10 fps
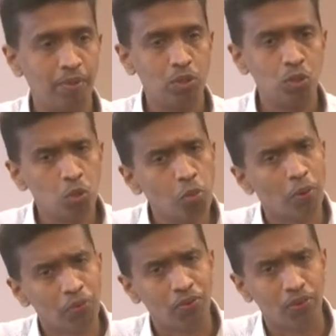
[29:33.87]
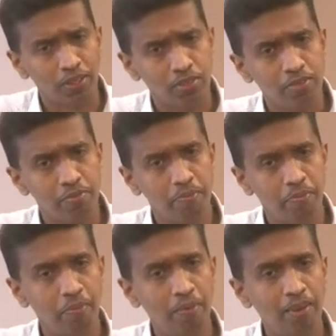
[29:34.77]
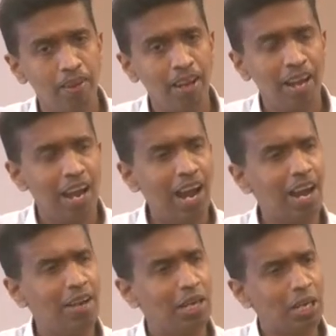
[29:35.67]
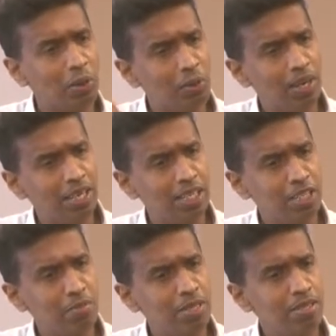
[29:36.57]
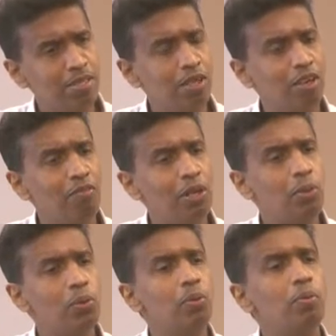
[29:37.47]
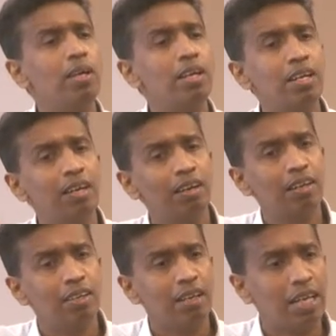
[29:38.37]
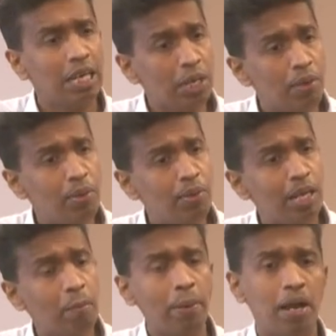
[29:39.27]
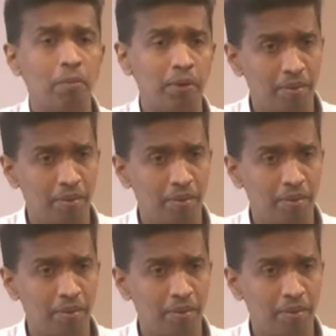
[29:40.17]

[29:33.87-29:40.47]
So two portfolios, and individual customers we do individual impairment.